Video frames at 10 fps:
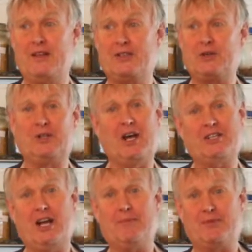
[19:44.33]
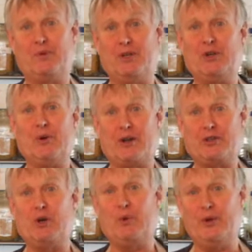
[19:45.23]
so a lot of times when you go out
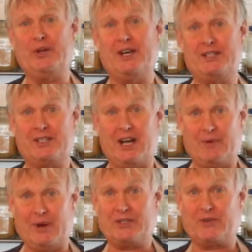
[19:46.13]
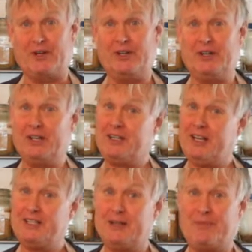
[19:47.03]
to a really nice Thai restaurant, you're going to
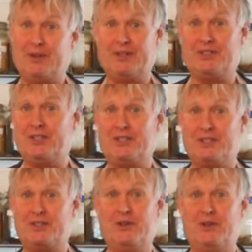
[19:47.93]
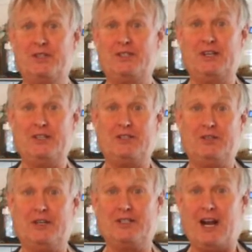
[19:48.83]
taste something that's just as good as you
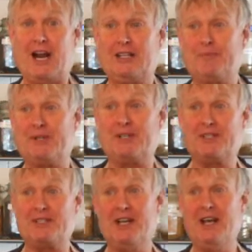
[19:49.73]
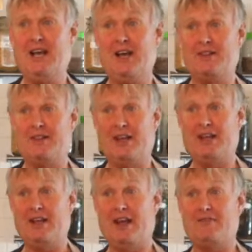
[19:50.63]
get in Thailand, because
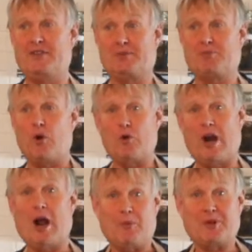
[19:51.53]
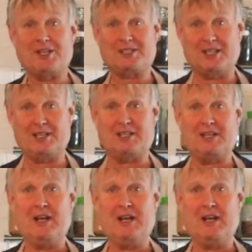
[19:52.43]
they have this program where they send